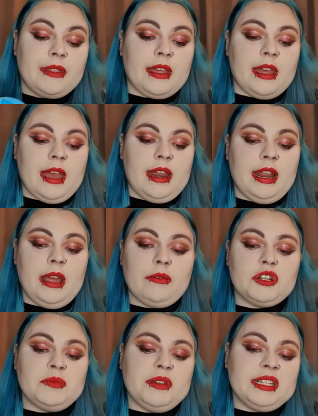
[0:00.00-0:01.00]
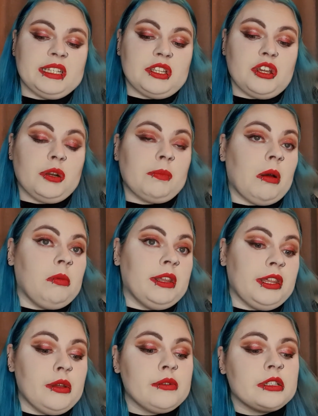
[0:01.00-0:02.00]
in it, which means you could probably
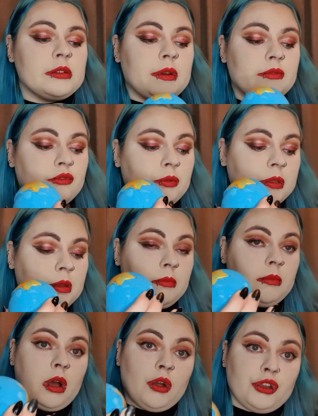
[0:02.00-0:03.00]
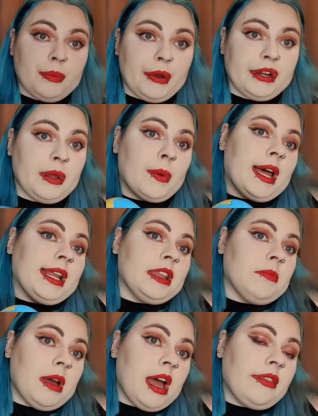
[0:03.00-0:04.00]
use them and rub them on your body while in the
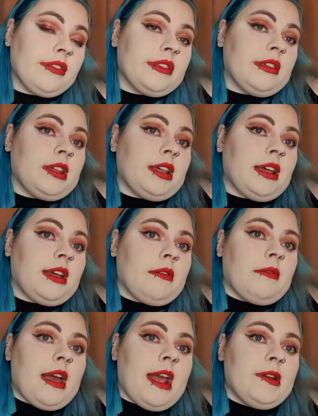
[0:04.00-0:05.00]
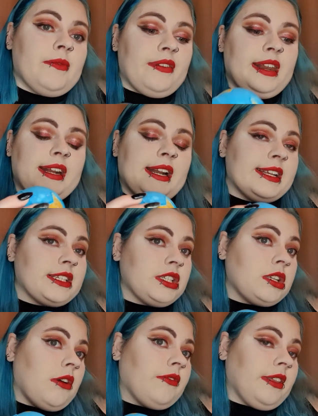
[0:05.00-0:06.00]
bath to end up feeling nice and
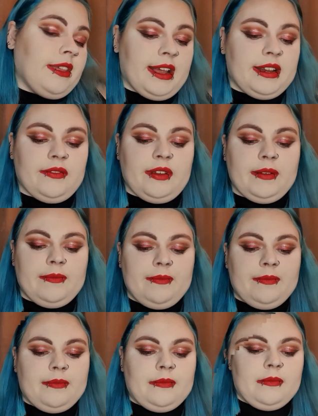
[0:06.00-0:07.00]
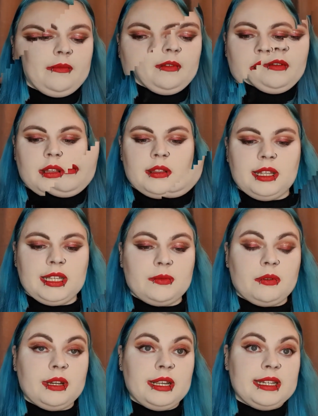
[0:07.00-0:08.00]
soft at the end of it. This
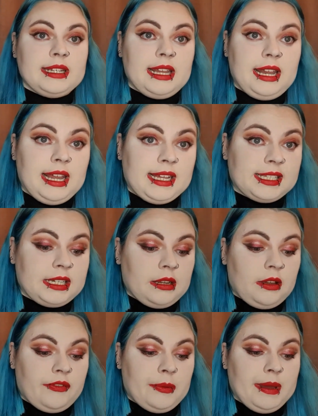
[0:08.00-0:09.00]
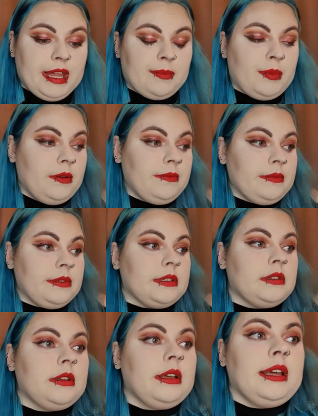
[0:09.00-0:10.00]
one is the last of the bath bombs.
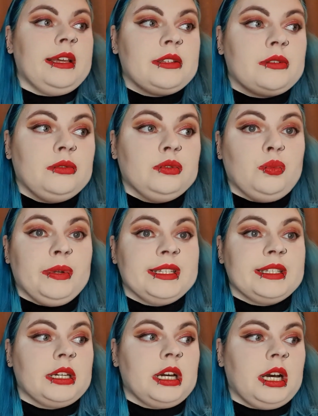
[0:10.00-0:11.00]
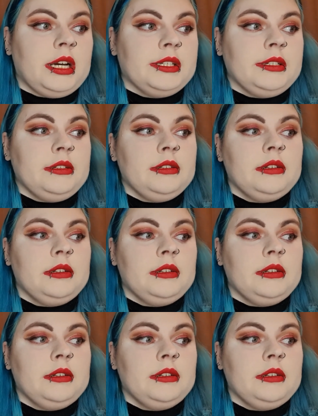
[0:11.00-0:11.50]
It's called Winter Garden.